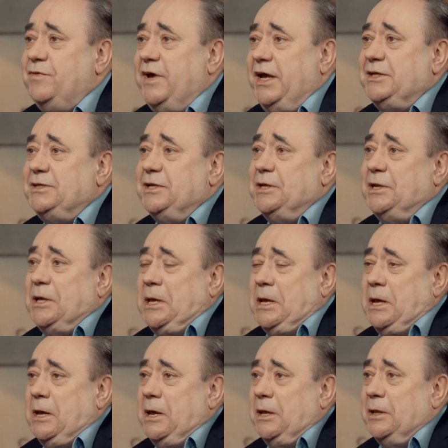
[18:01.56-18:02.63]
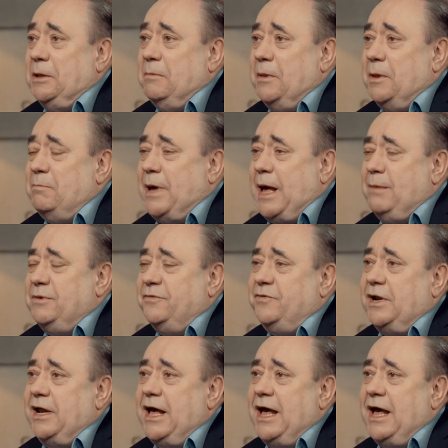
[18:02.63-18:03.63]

fate and the palm of her